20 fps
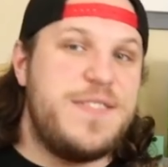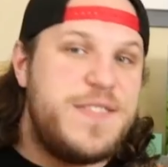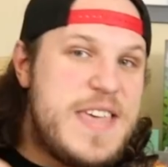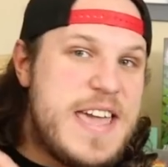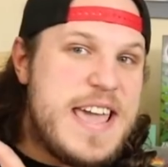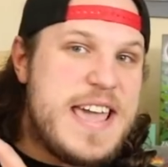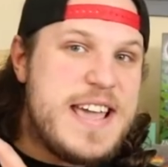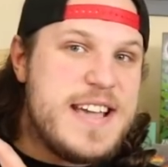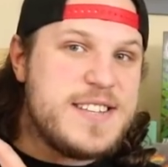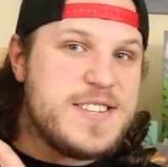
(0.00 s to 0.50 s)

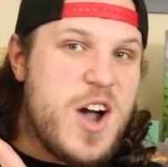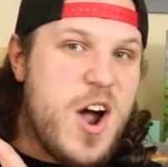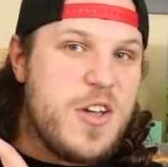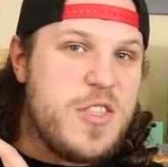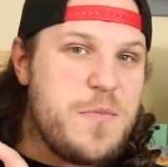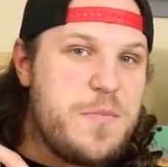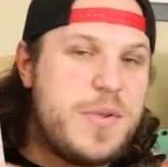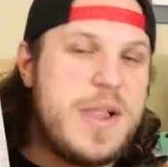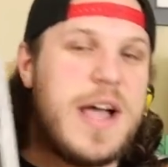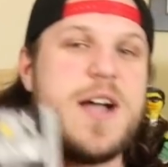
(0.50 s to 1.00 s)
These
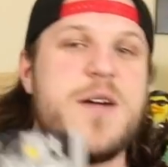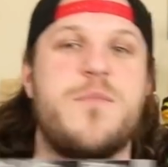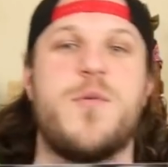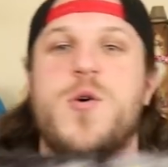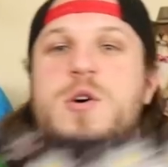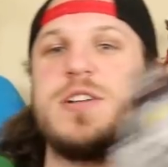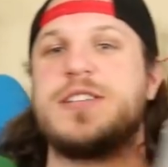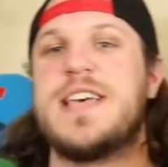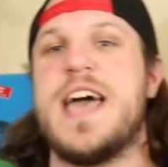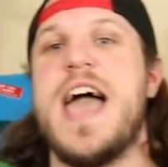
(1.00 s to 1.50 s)
are the player
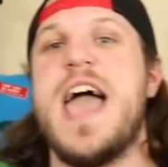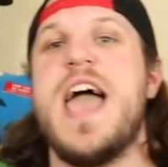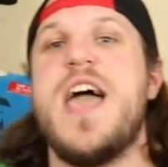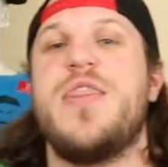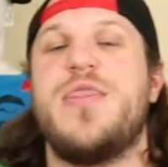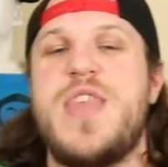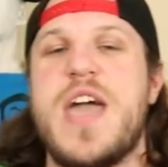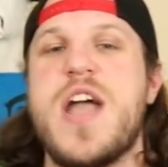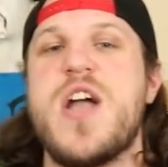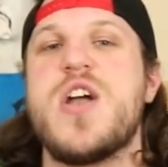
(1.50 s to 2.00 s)
boards.
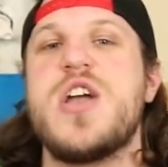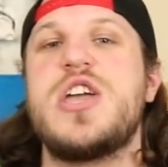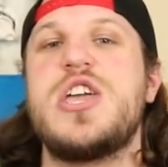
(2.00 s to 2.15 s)
They're